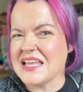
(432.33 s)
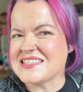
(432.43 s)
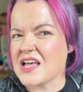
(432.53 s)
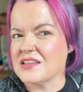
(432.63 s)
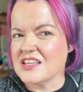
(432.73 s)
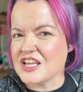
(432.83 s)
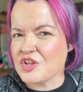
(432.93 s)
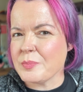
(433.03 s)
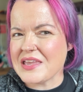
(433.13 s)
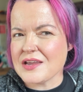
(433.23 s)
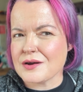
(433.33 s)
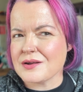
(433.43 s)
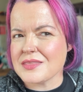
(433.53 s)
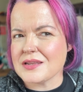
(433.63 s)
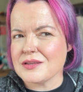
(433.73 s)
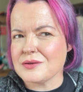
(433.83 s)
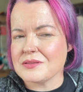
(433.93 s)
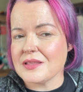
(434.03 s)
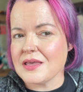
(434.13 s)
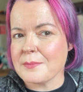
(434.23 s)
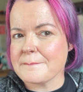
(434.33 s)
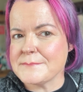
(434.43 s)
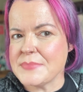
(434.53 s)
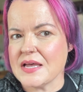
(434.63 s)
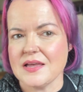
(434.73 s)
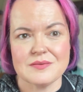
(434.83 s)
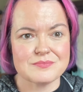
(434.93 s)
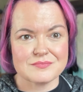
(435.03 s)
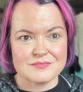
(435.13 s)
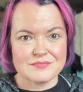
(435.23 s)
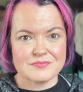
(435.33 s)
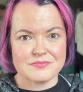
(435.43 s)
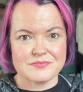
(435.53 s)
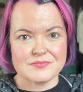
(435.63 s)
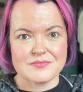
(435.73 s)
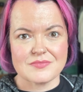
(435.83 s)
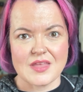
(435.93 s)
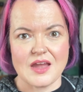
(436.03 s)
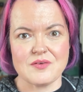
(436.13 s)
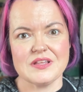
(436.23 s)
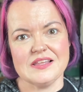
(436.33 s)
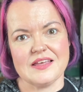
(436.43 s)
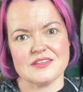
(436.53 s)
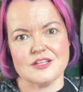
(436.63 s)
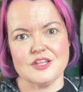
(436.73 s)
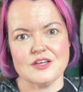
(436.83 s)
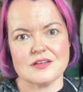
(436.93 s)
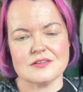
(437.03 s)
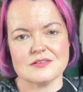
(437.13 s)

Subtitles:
It's a little pinker than a nude lip, but I really like the look.